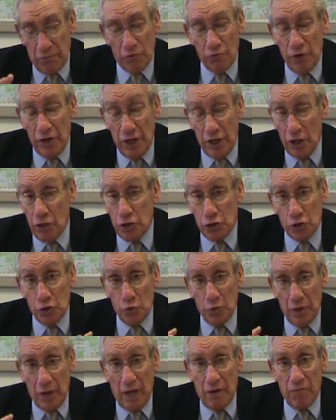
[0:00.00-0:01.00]
greet each
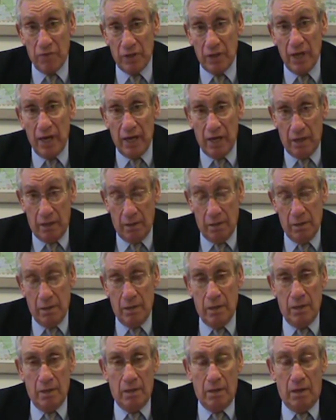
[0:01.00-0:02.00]
student every day
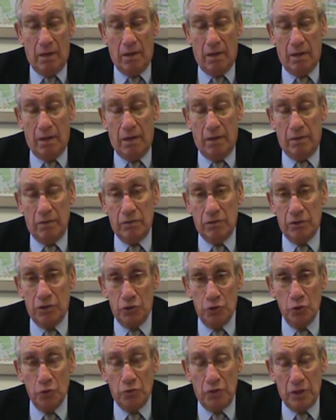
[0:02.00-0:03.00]
to
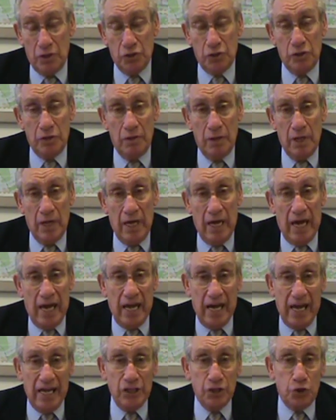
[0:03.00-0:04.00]
do this,
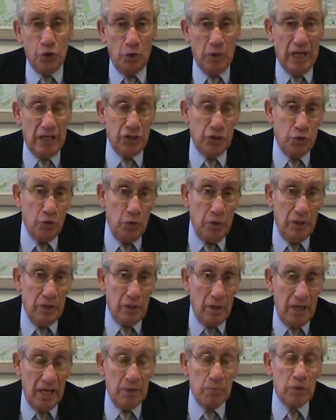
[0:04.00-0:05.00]
and I saw that
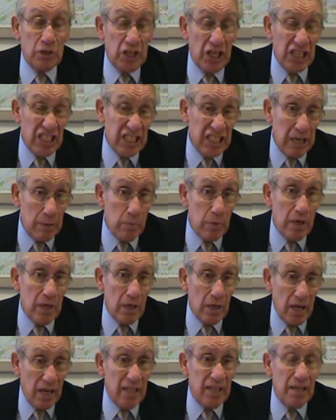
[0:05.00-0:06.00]
student, it was
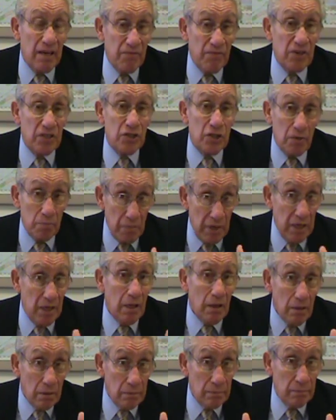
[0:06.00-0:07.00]
exhibiting a different
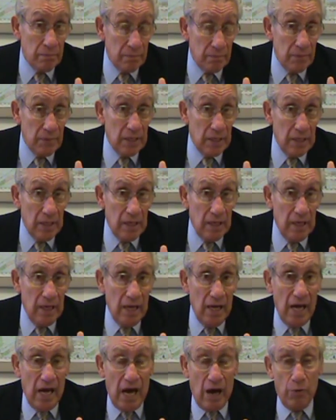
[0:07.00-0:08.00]
demeanor,
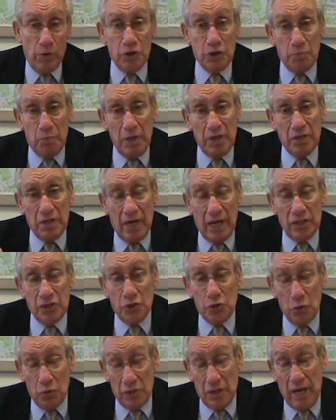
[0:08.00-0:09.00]
I would speak to that
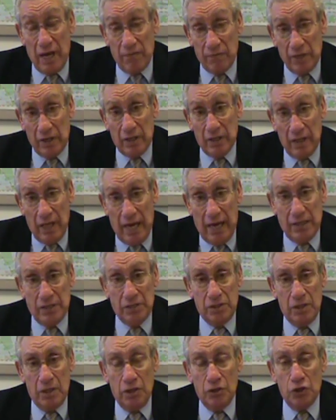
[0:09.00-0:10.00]
student after
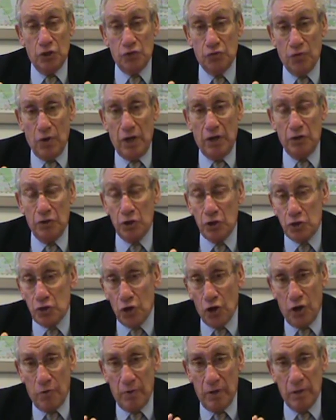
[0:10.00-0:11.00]
class to try to
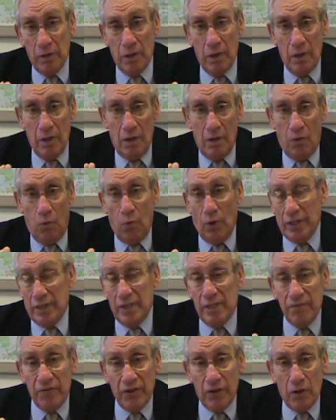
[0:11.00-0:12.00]
determine what
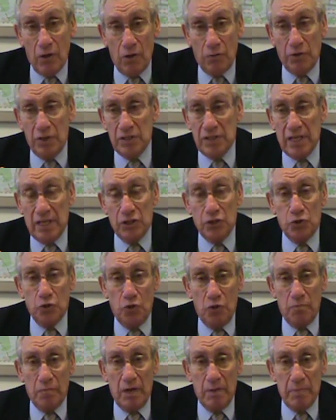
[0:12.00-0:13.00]
difficulties that
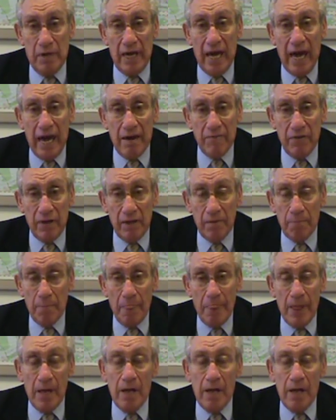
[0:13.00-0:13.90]
student may be having,